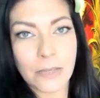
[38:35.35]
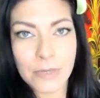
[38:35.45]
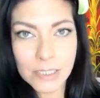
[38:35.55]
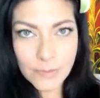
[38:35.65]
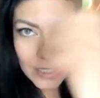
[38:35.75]
and I'll
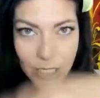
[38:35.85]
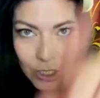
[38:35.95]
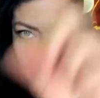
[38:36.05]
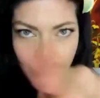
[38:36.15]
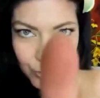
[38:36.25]
be
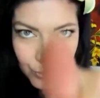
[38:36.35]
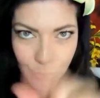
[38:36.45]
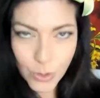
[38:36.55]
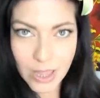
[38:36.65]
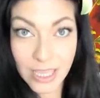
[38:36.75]
smelling you